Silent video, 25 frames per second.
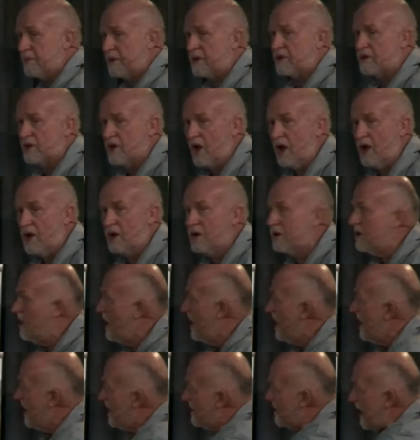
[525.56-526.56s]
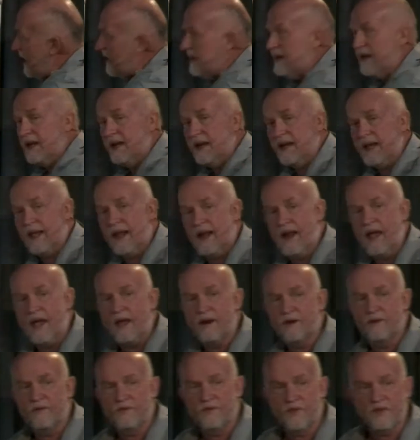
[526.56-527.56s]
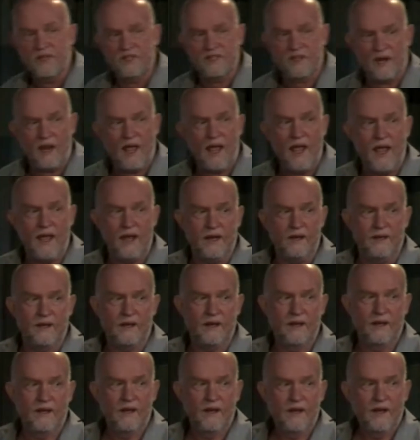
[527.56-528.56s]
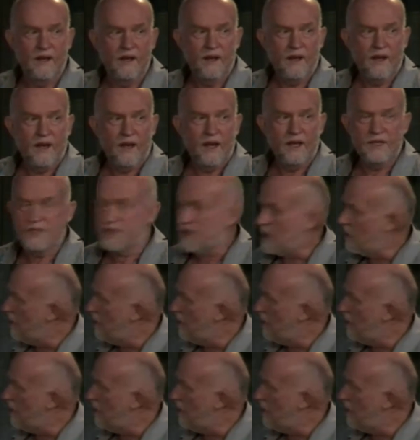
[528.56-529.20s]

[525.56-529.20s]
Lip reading: go. They need to get out of this land." And so we